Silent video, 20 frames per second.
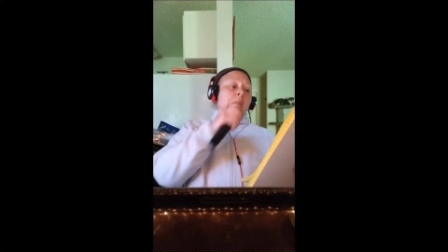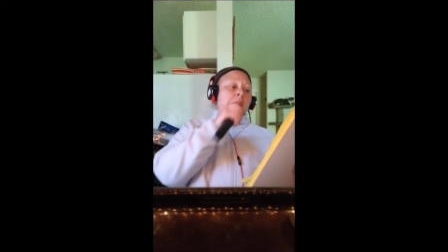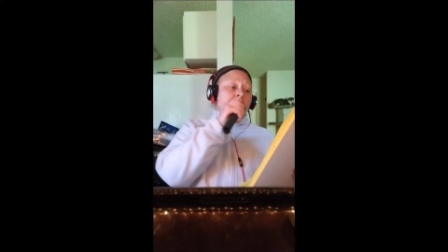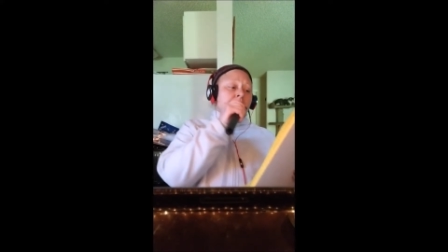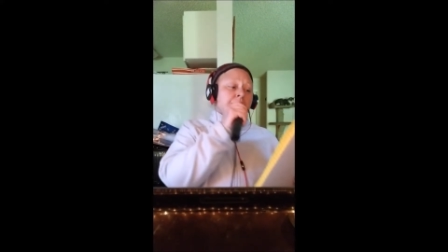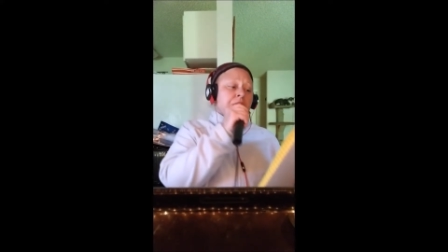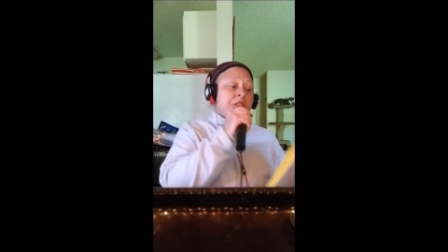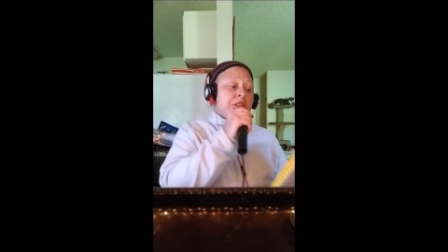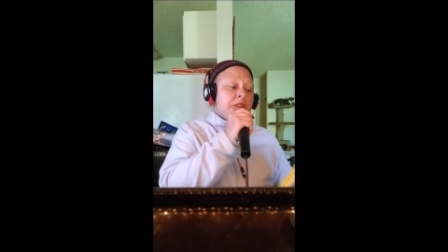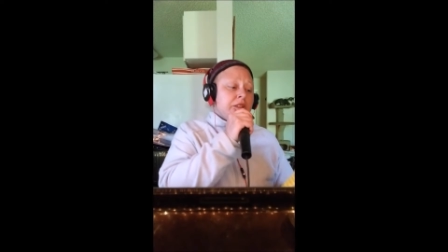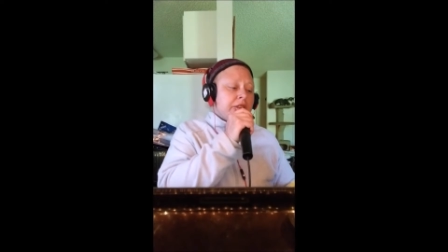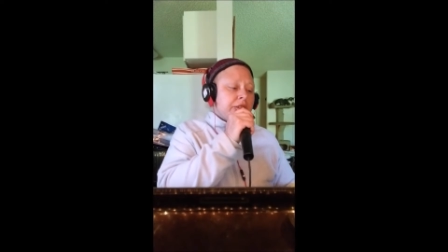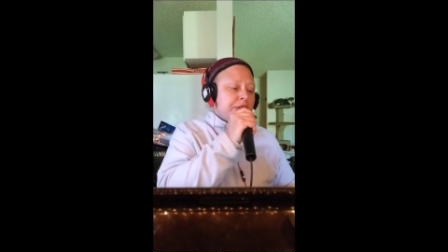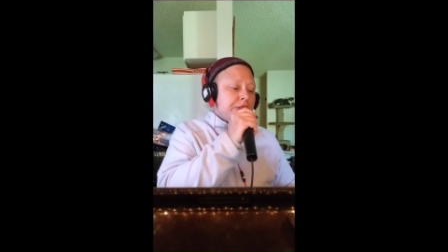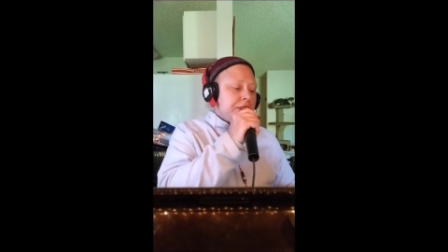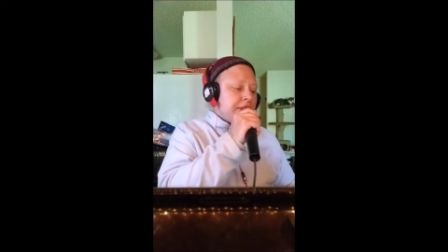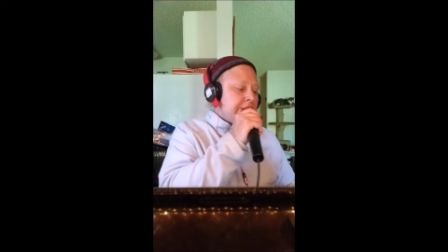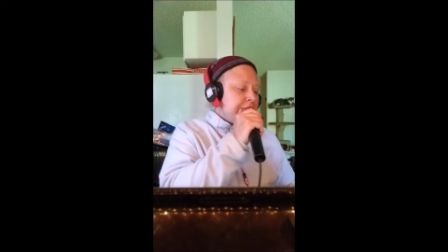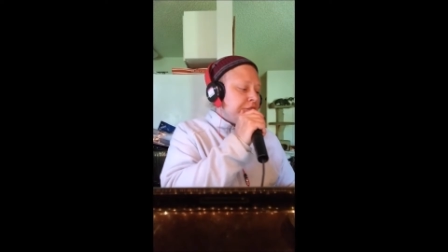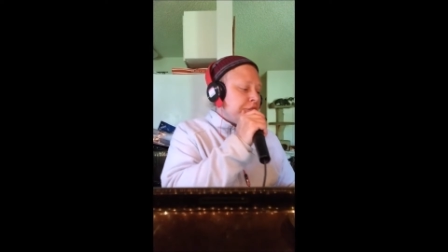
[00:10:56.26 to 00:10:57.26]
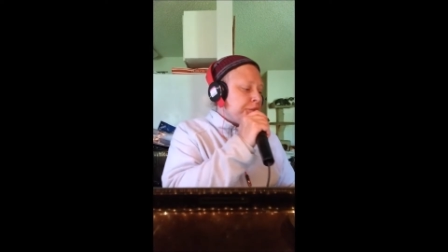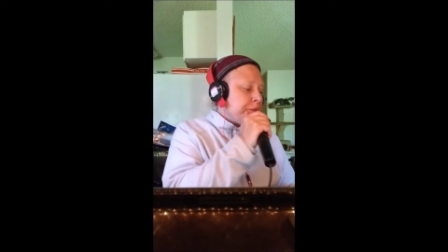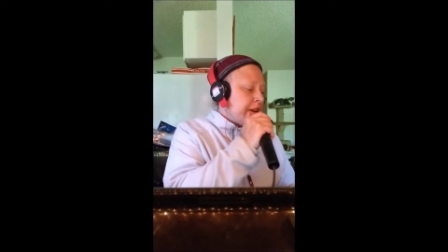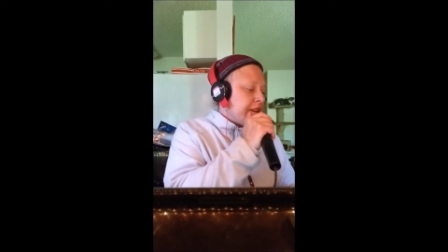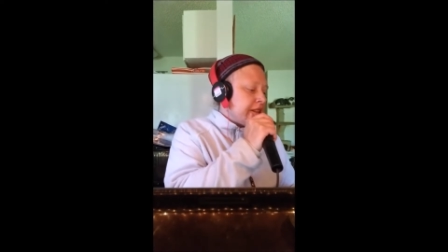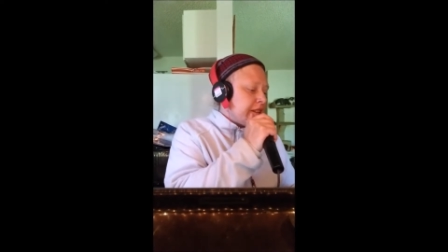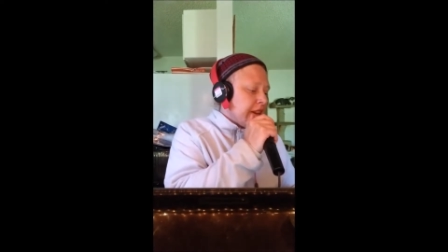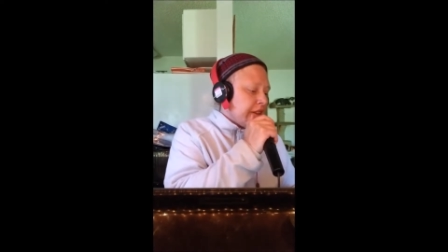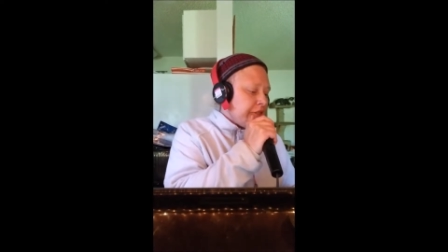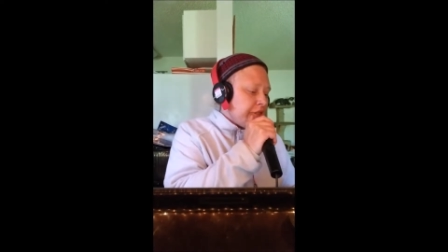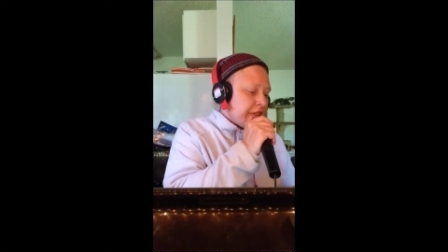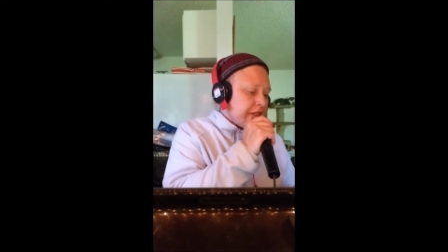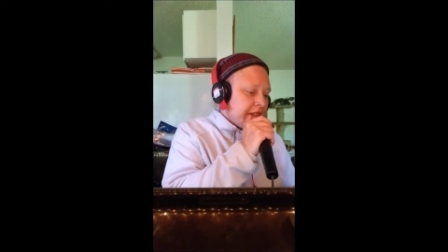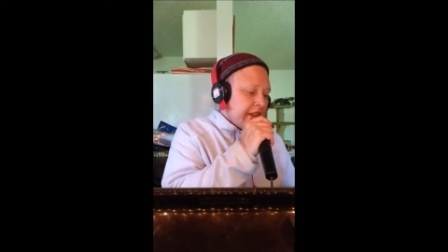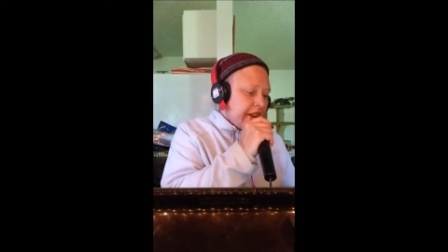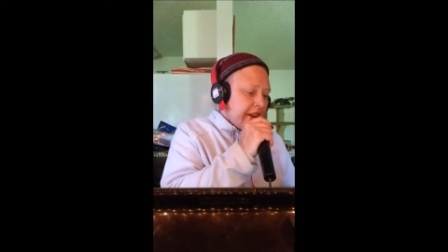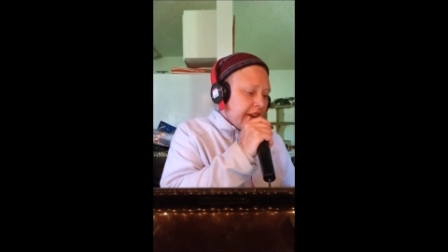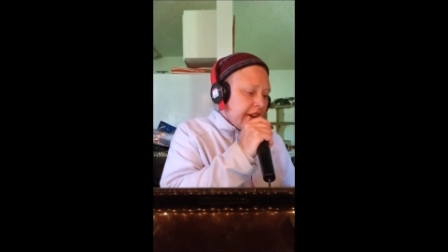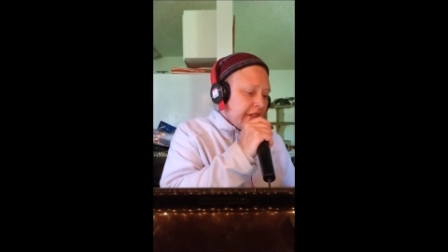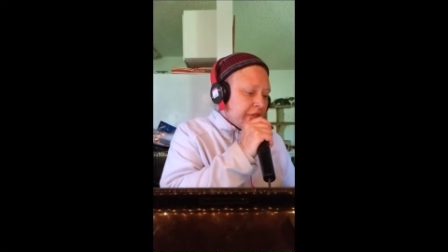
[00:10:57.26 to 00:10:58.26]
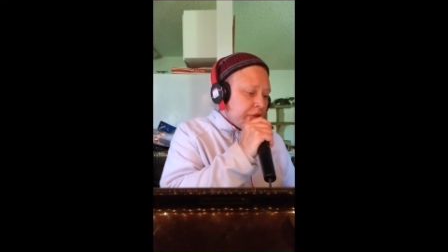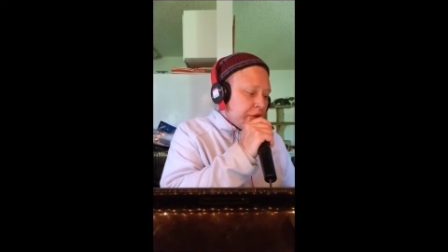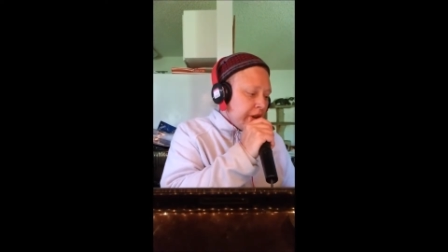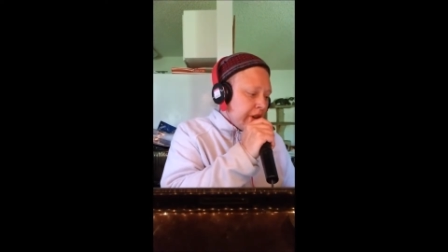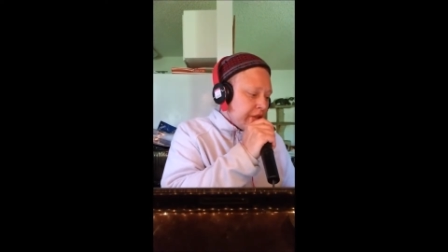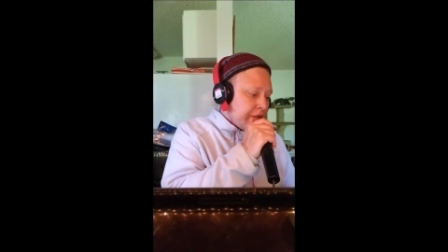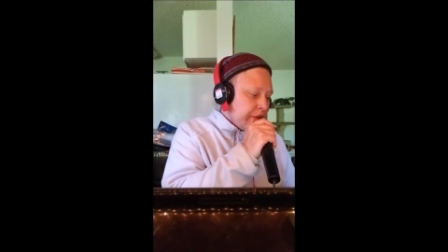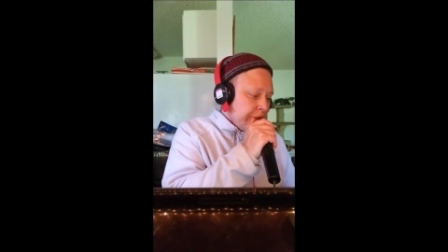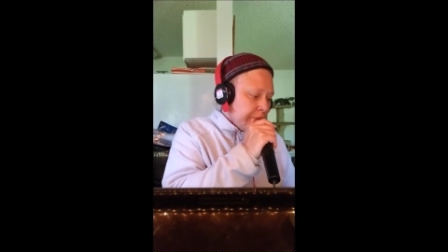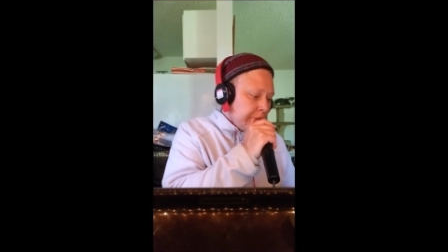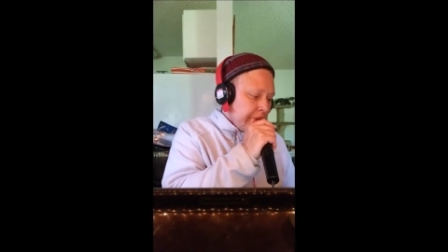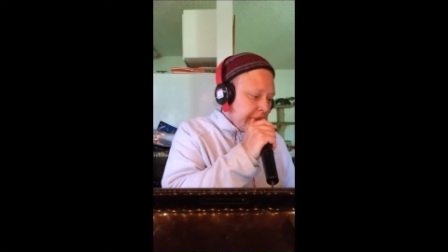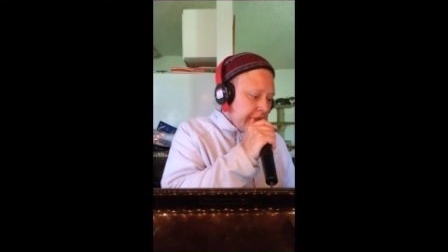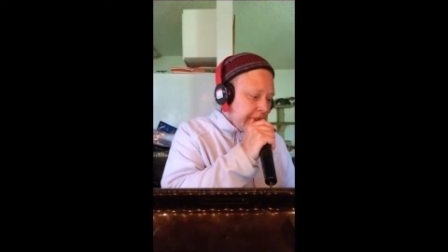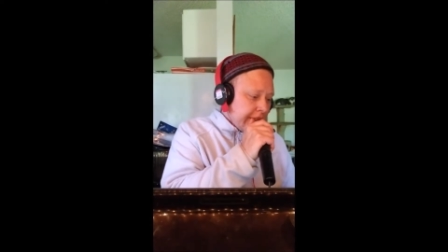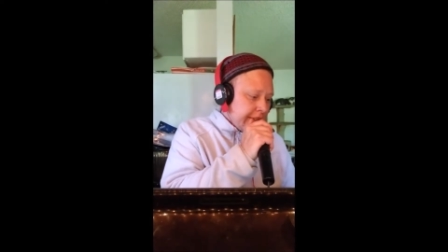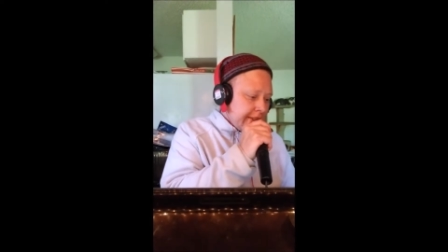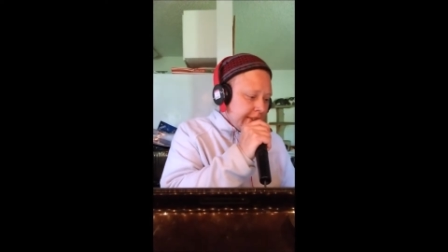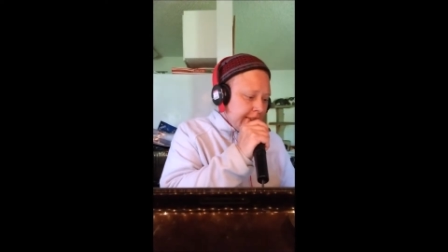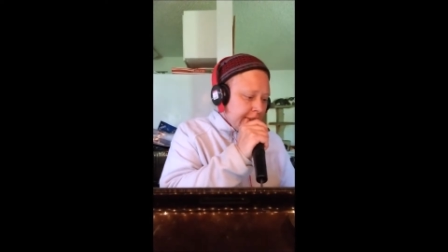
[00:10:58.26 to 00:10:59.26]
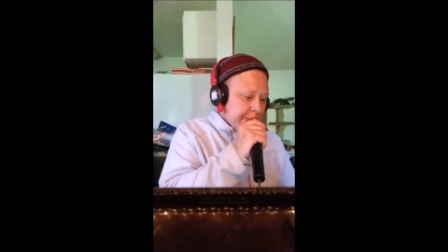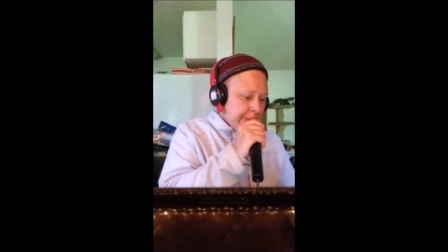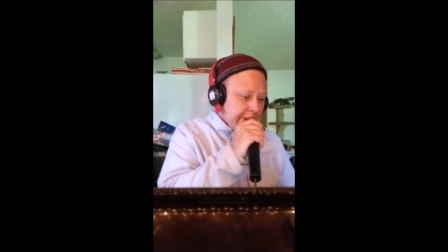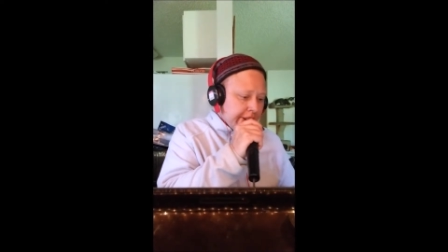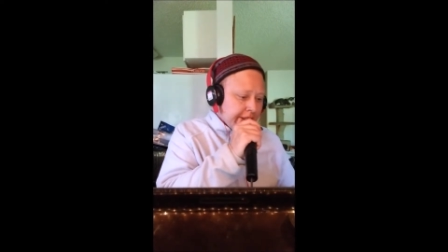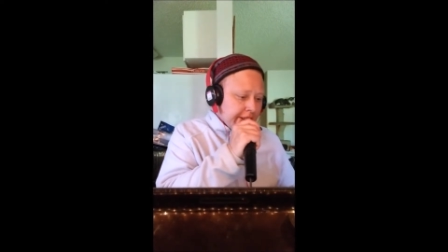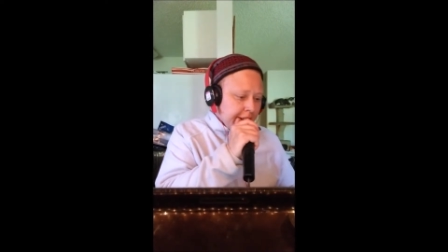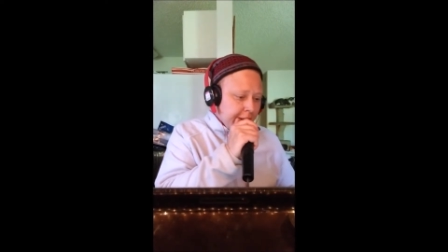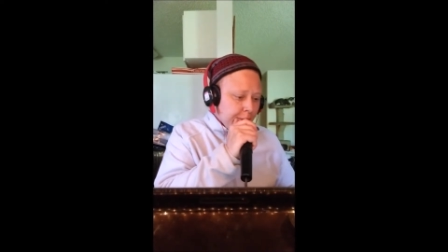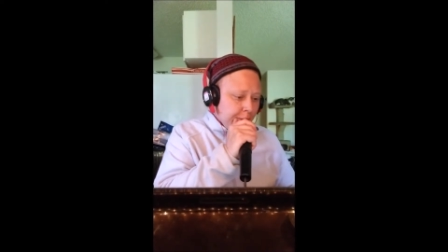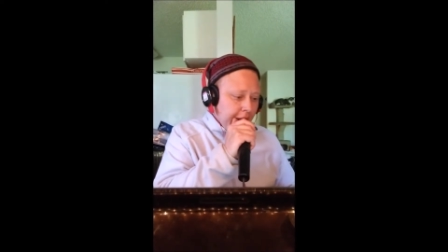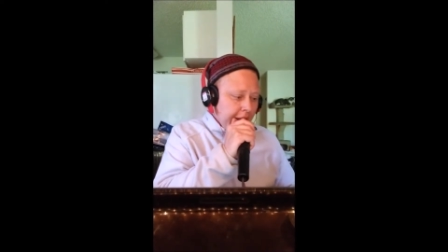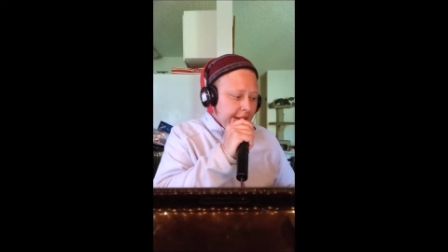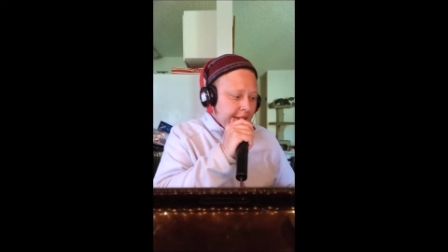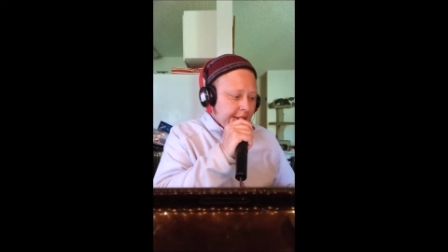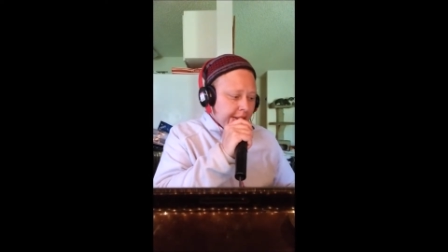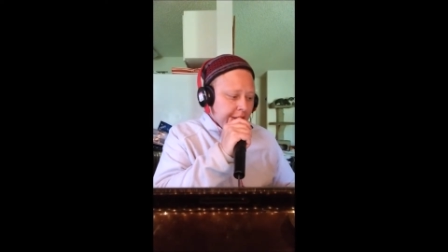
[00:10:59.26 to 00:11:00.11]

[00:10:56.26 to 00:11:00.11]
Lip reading: Did a good deed for myself and stayed off terrestrial media to get my day right.